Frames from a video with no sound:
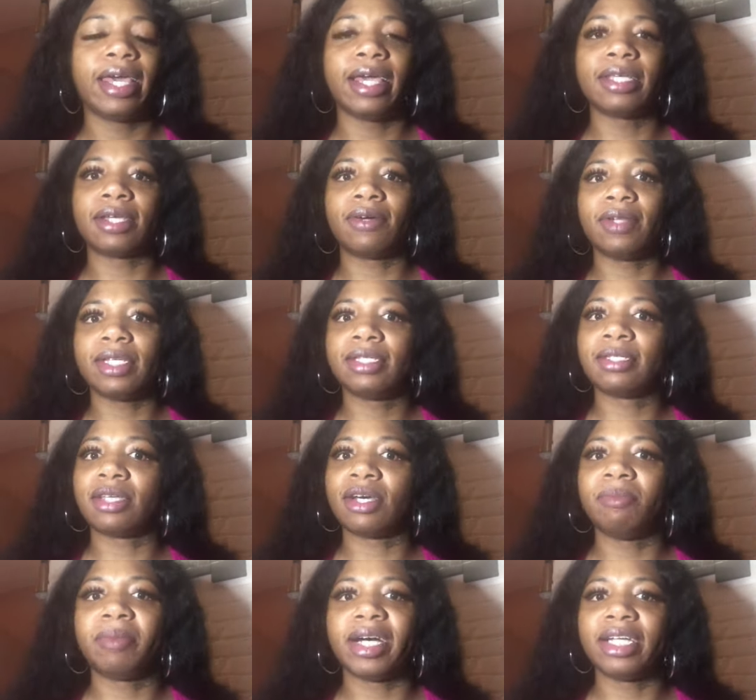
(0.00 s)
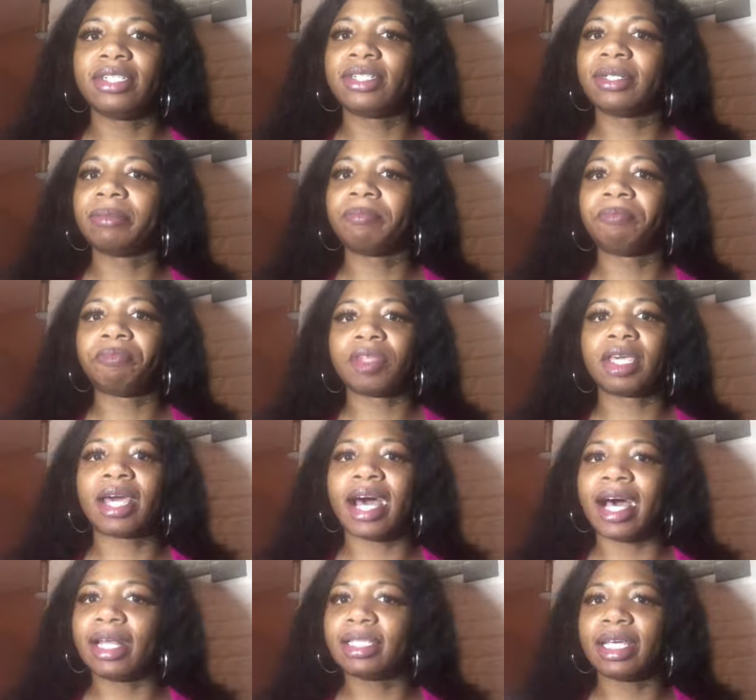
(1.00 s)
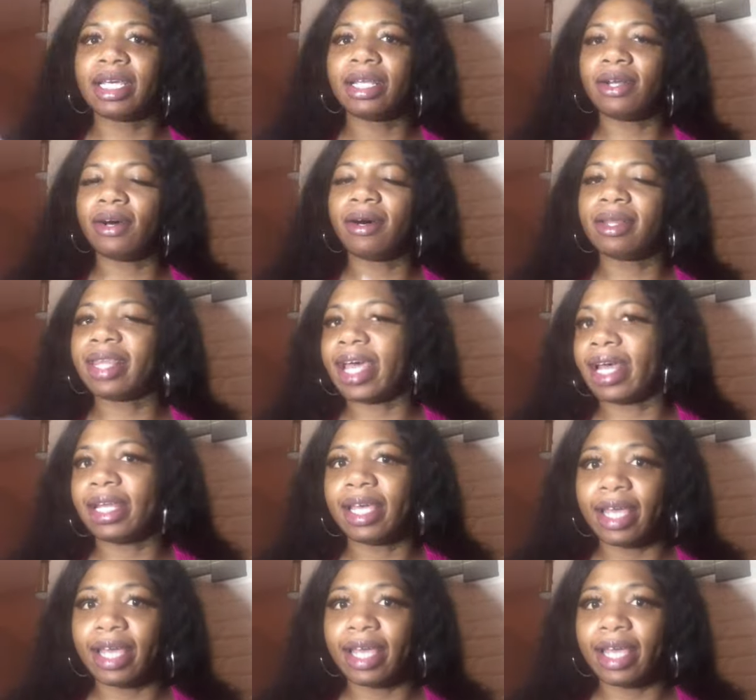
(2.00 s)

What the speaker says: There's only so much content on that